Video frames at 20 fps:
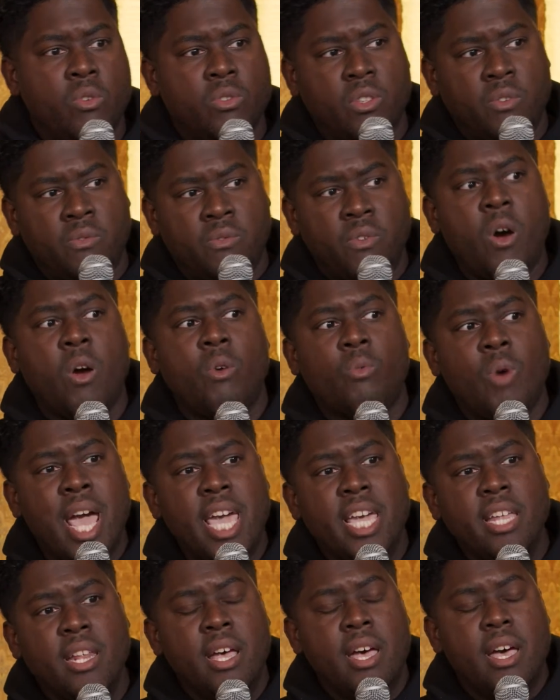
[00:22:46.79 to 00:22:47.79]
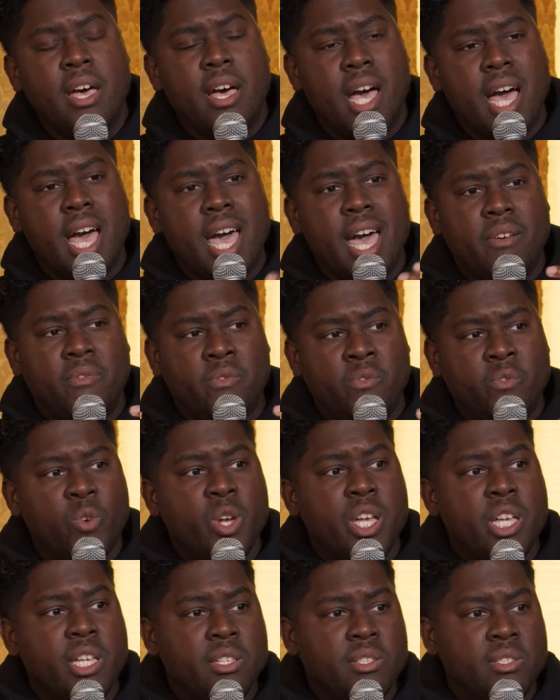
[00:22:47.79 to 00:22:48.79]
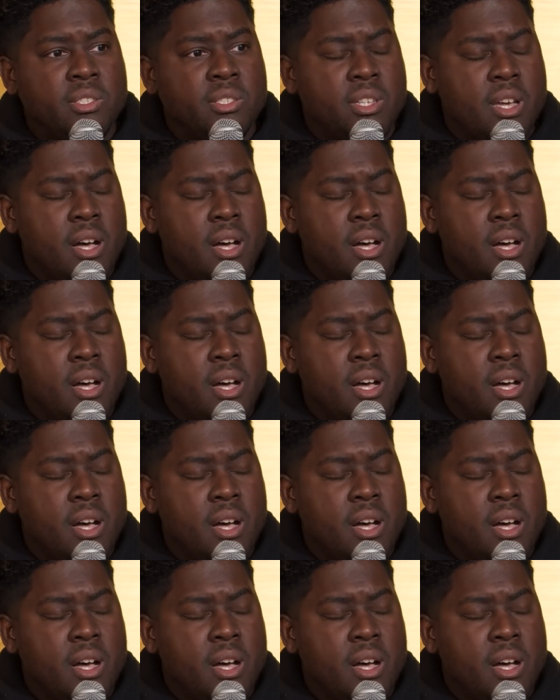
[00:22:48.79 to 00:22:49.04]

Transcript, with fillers: on the far right. I have friends,